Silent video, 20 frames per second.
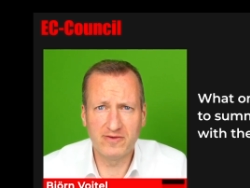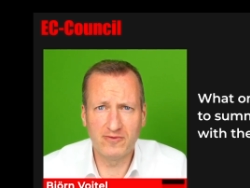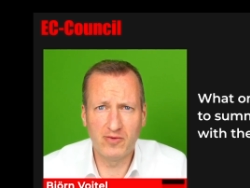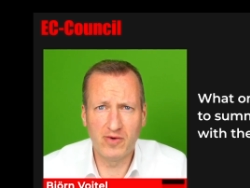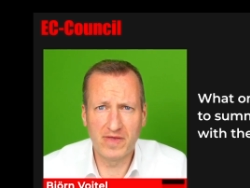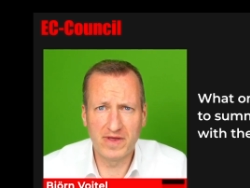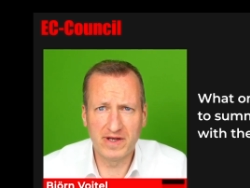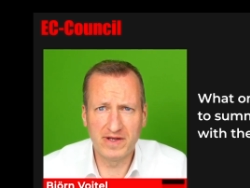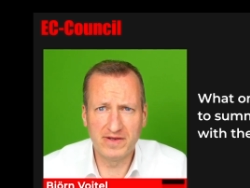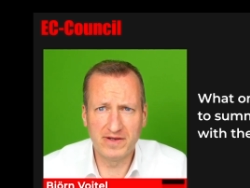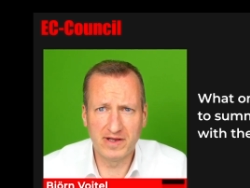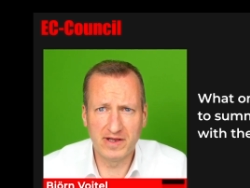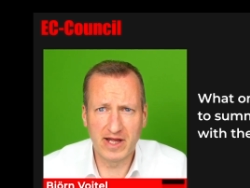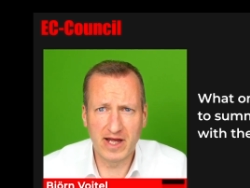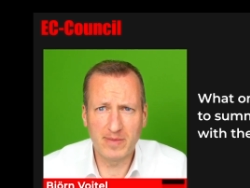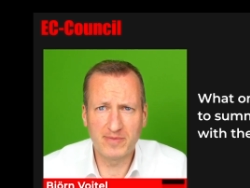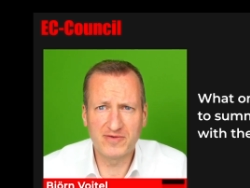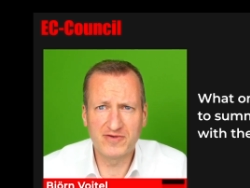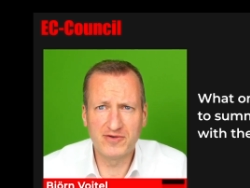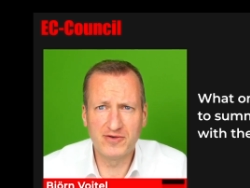within the
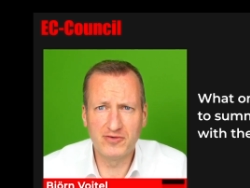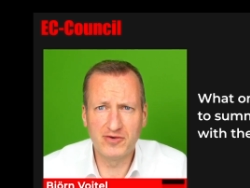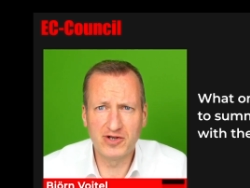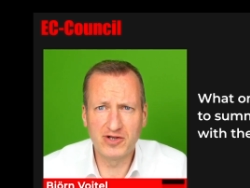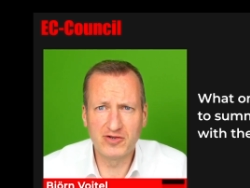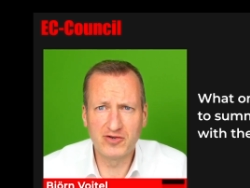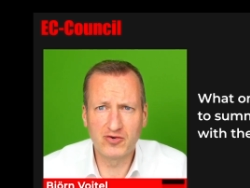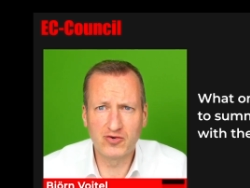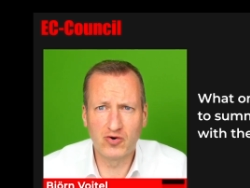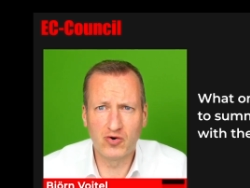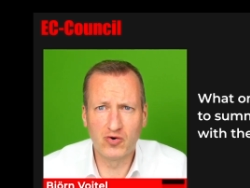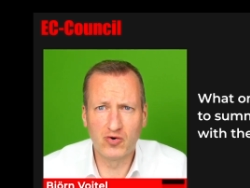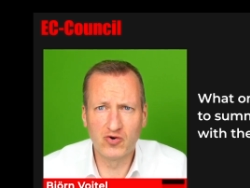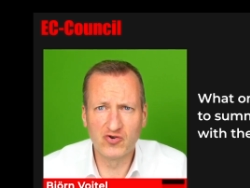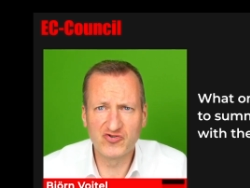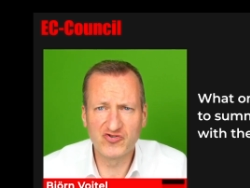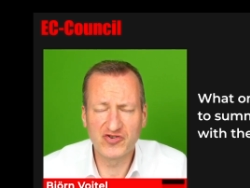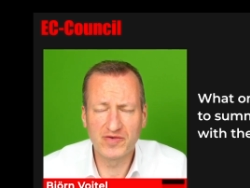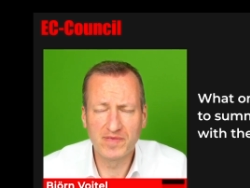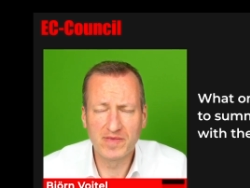laps during the
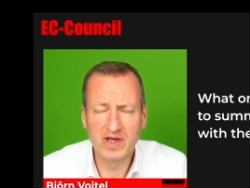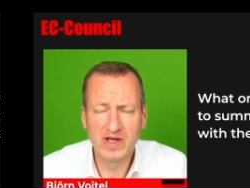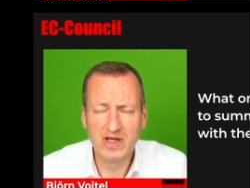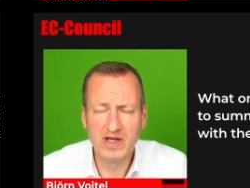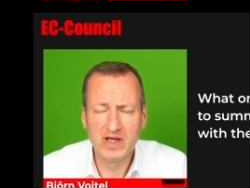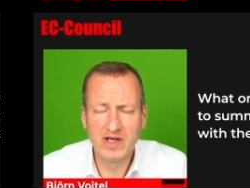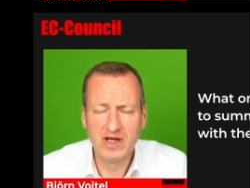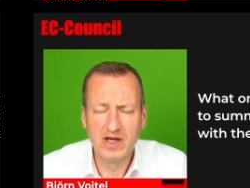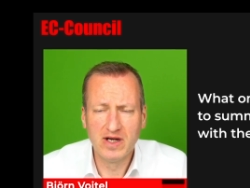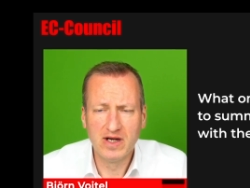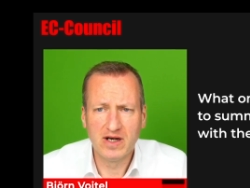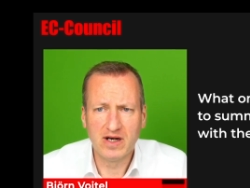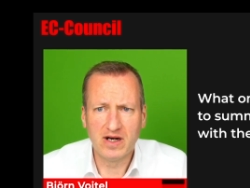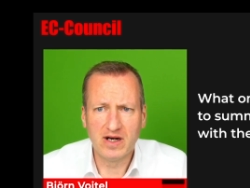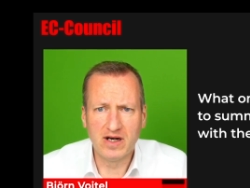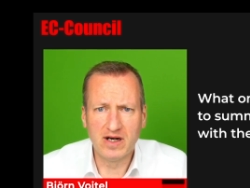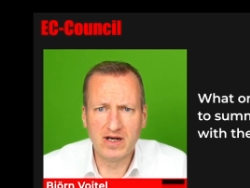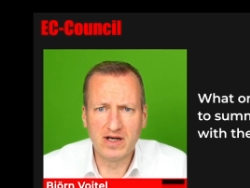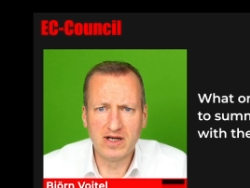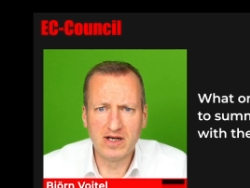course.
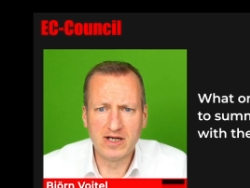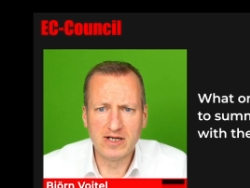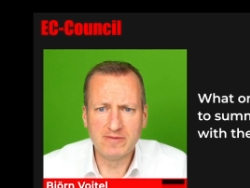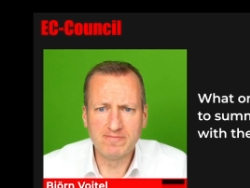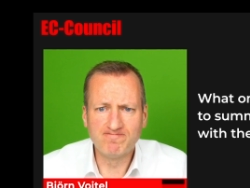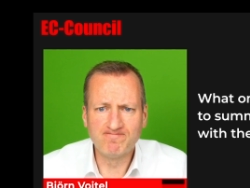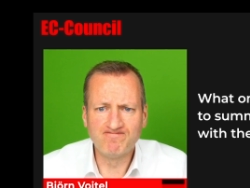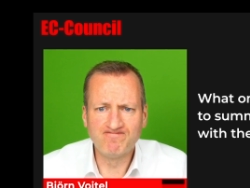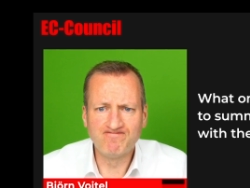Um,